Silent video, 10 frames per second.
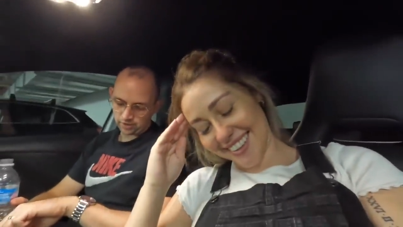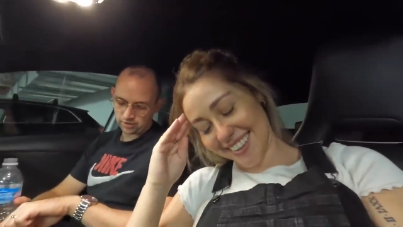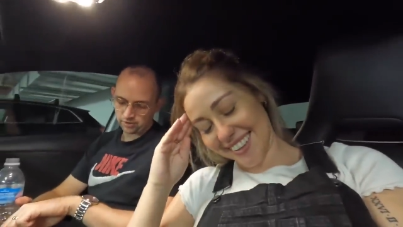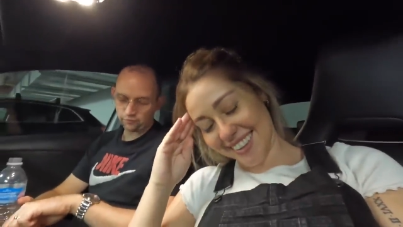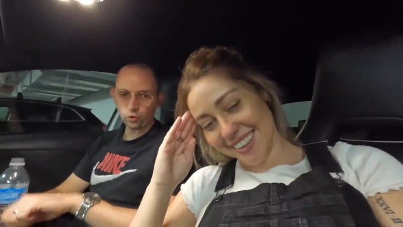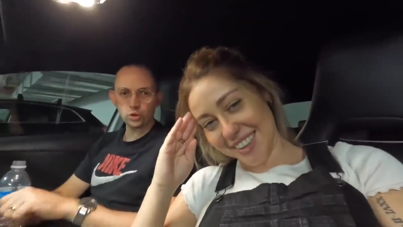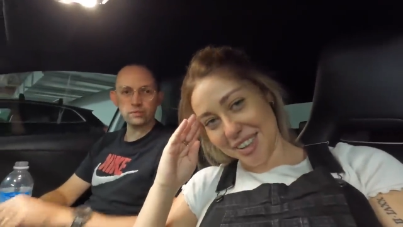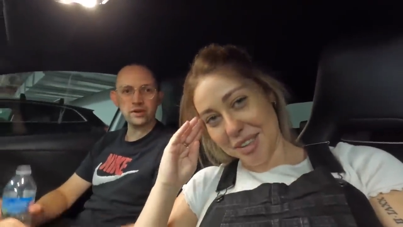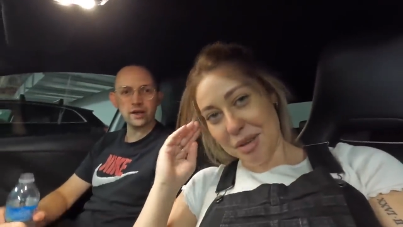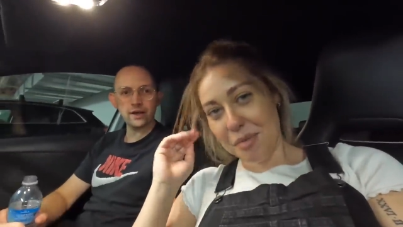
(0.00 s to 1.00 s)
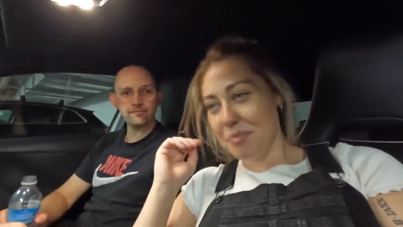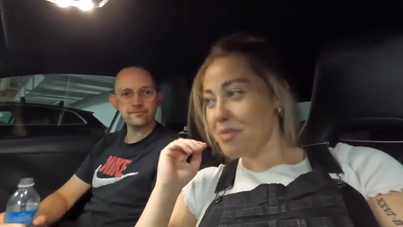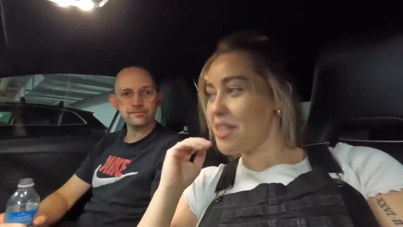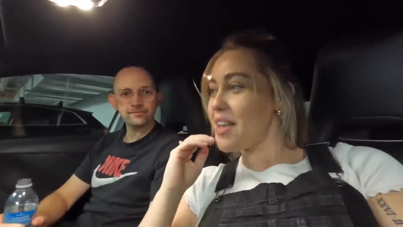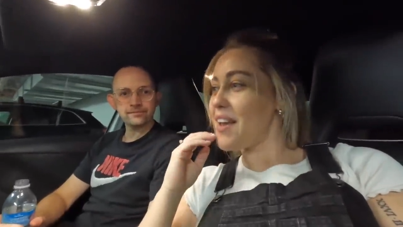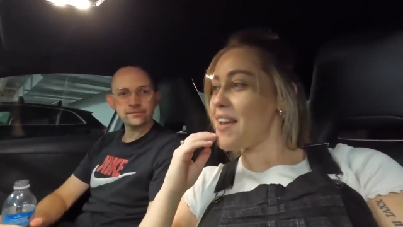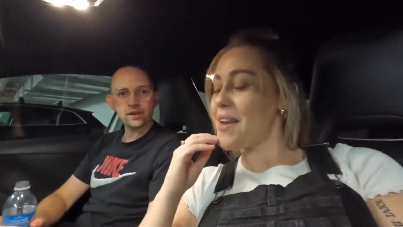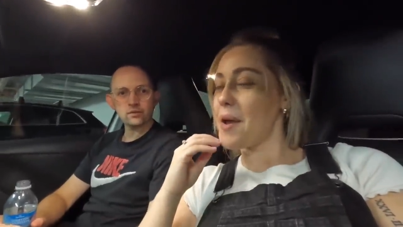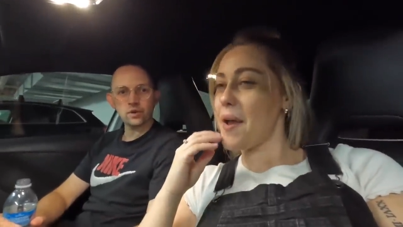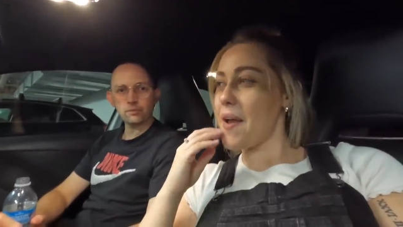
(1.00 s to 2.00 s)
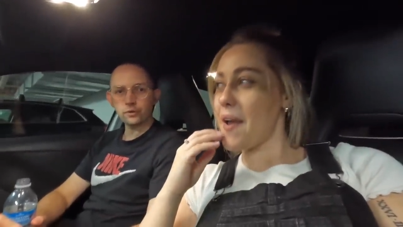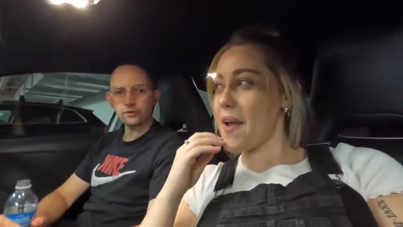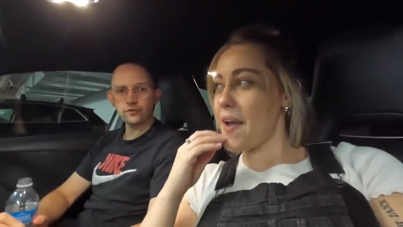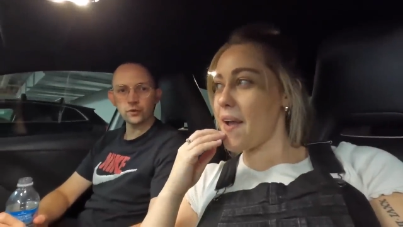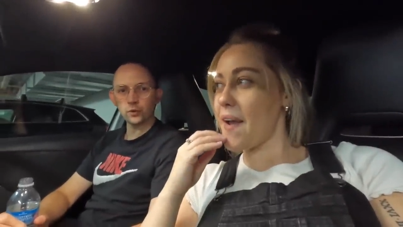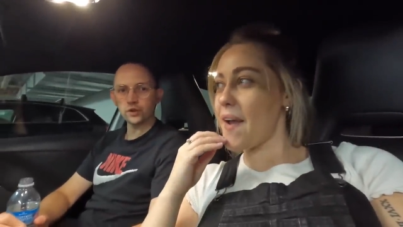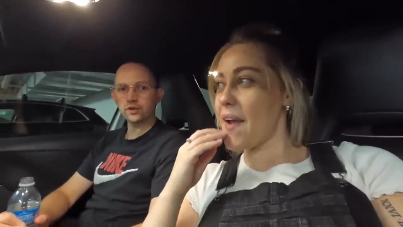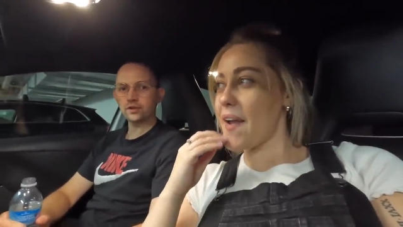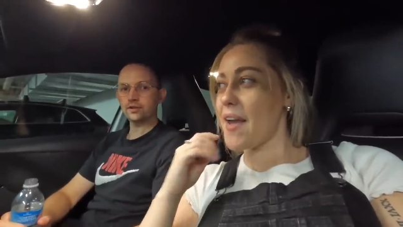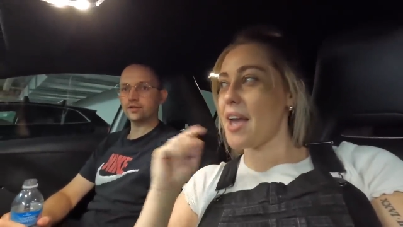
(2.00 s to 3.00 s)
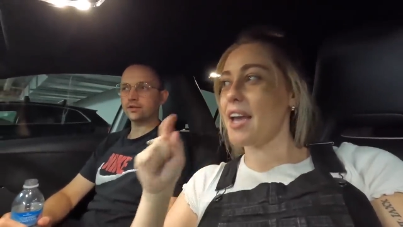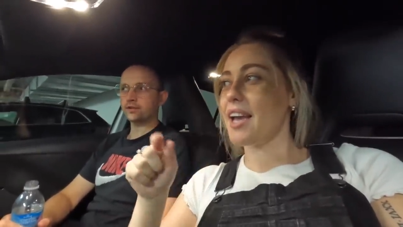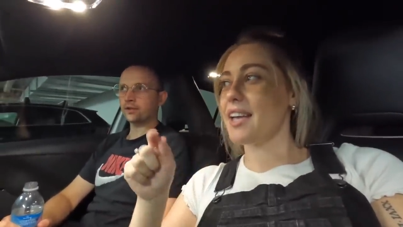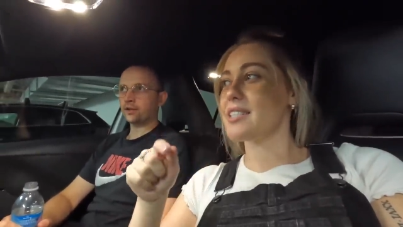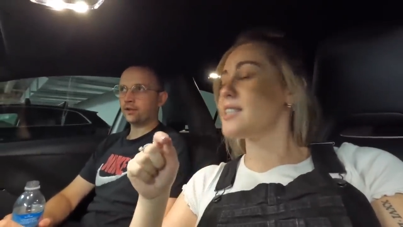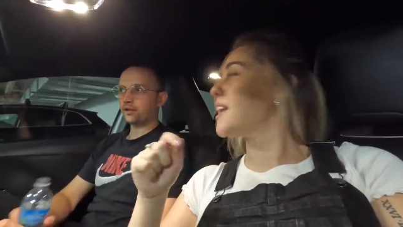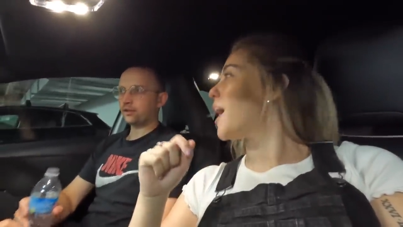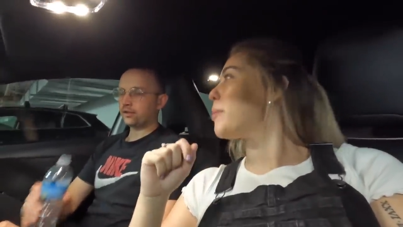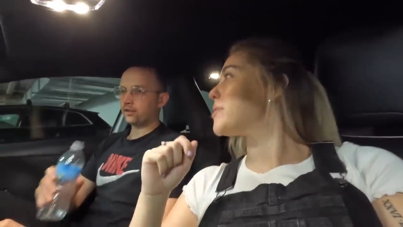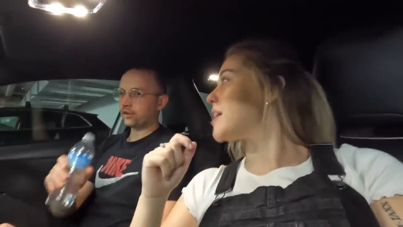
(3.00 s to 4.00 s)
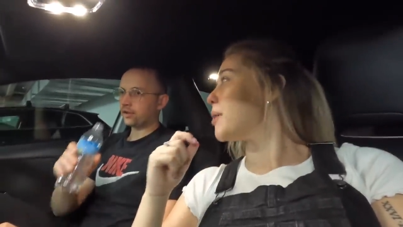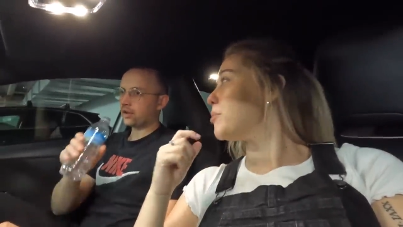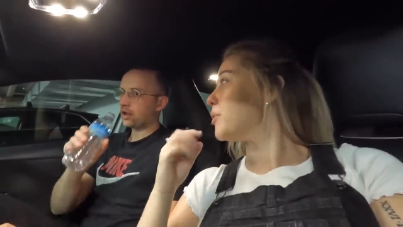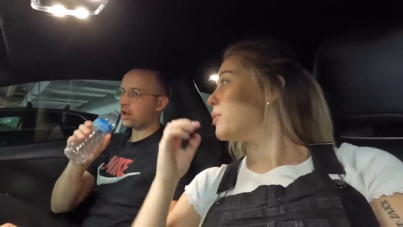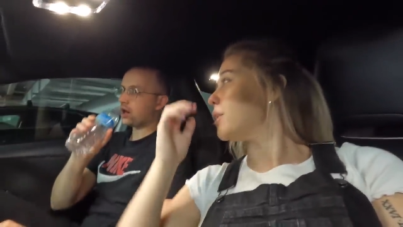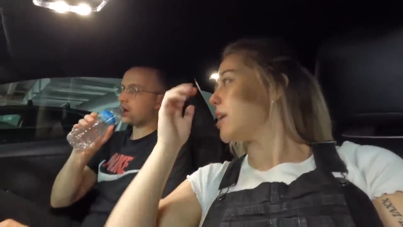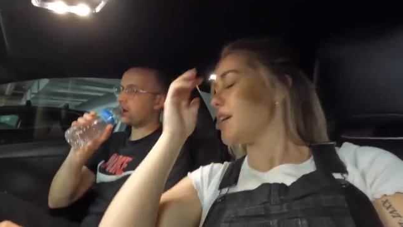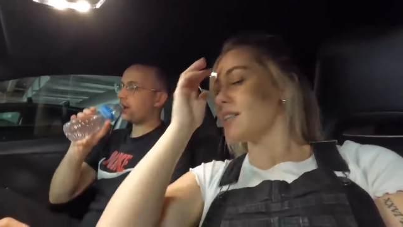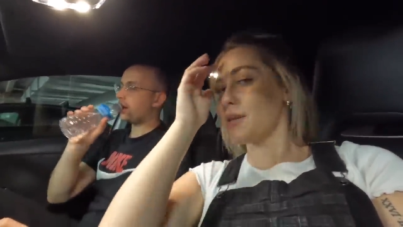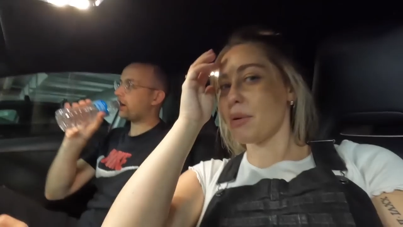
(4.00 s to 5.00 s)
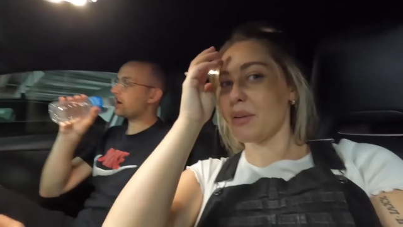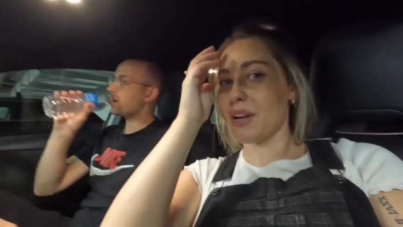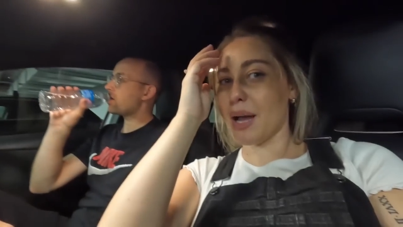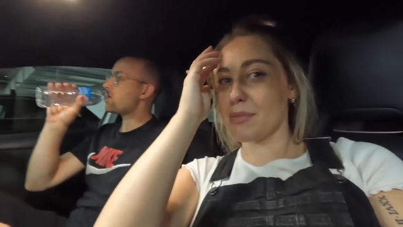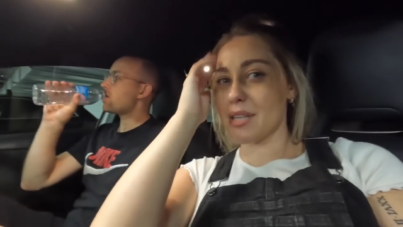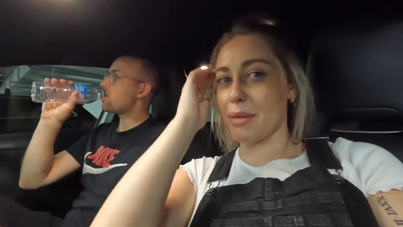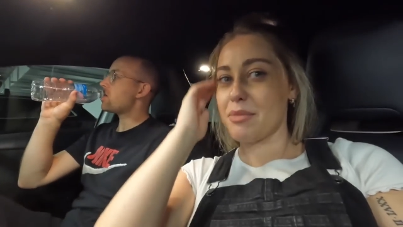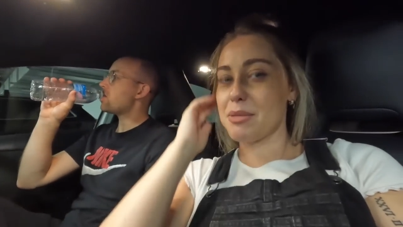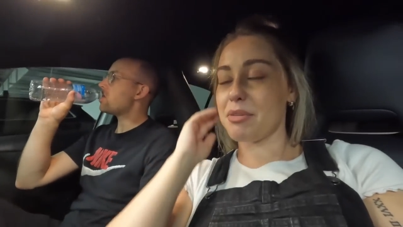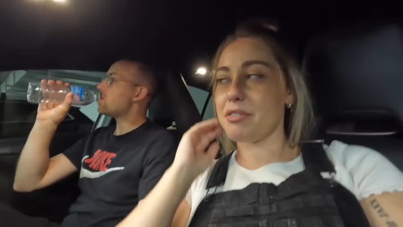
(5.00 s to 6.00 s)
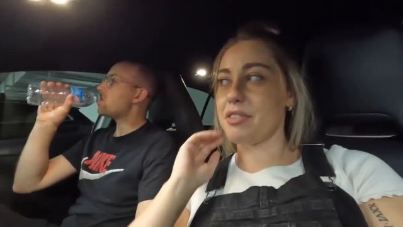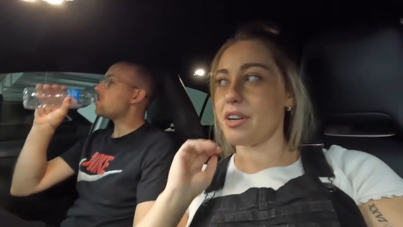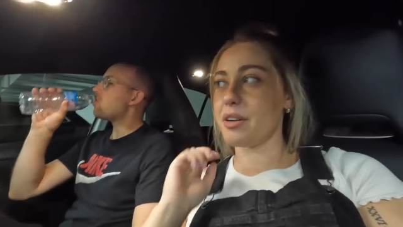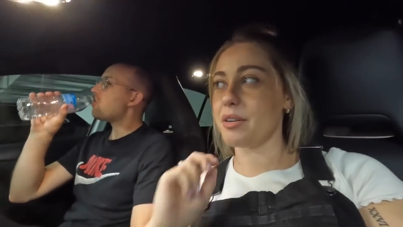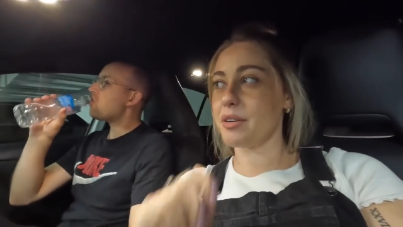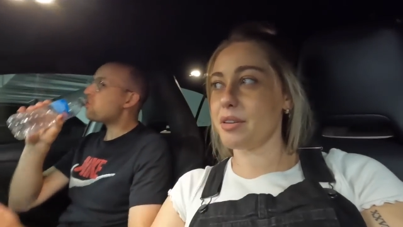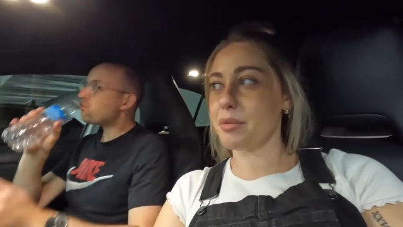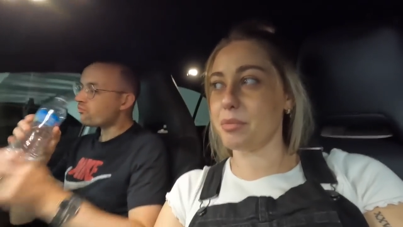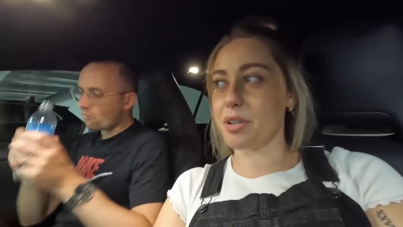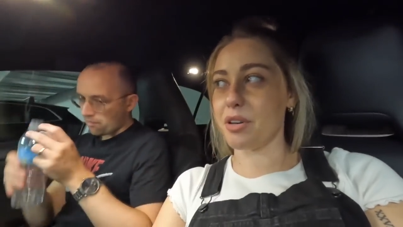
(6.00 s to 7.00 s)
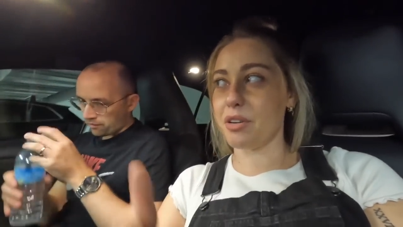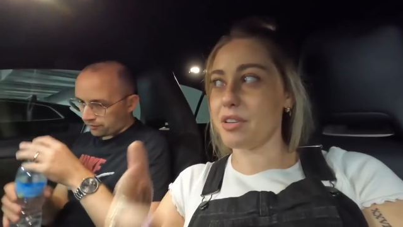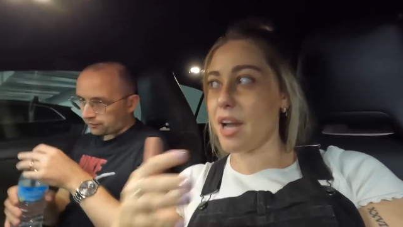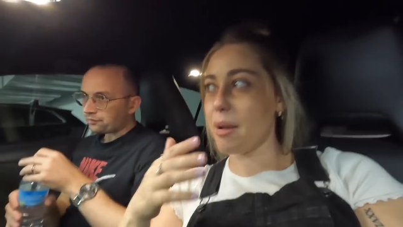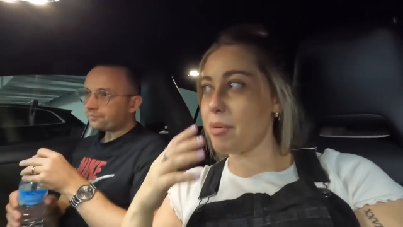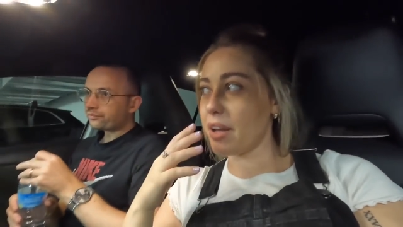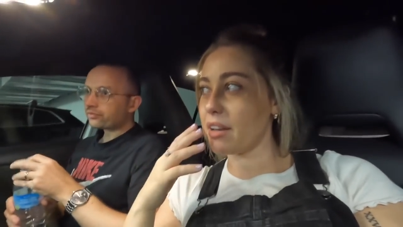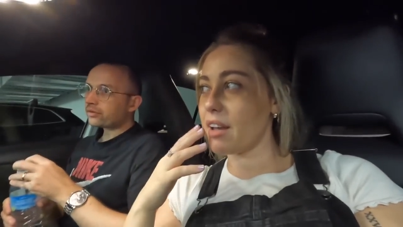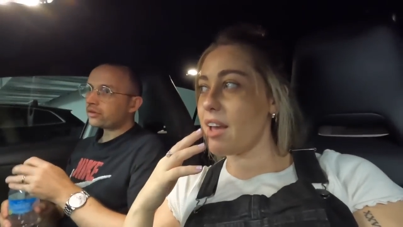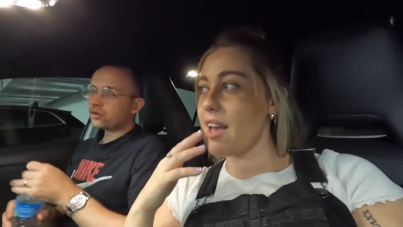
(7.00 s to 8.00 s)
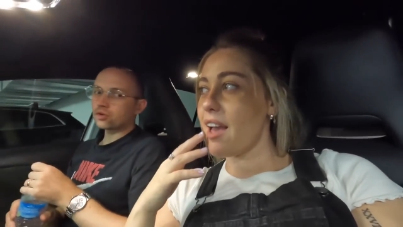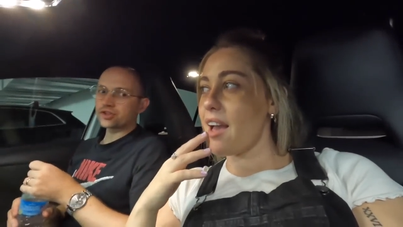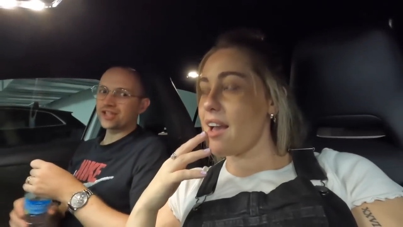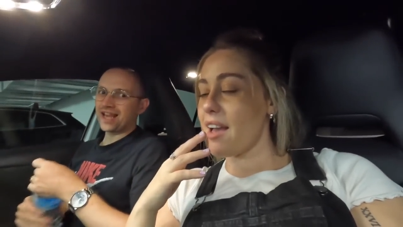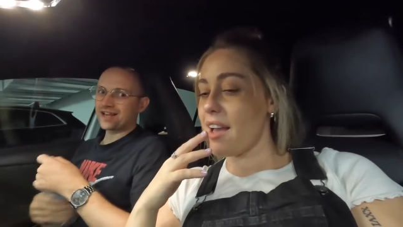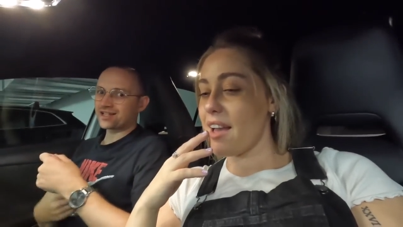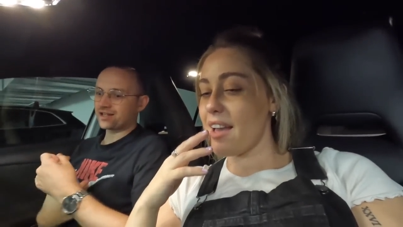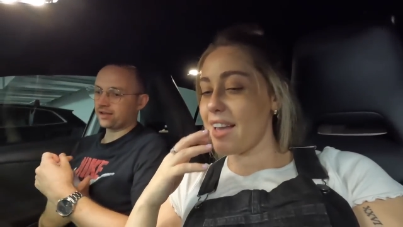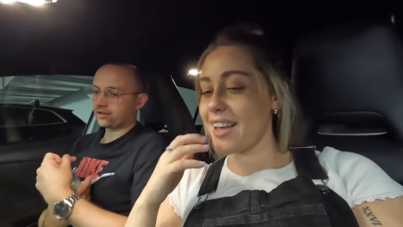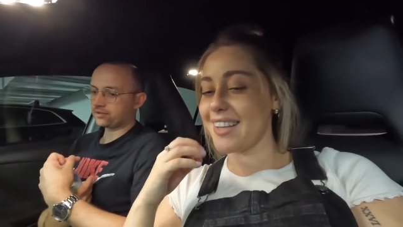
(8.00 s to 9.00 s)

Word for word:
Speaker 1: it's 4 p.m. We're both floored.
Speaker 2: It is nap time though. It is oh. about nap time to be fair, and we're not napping.
Speaker 1: We're siesta.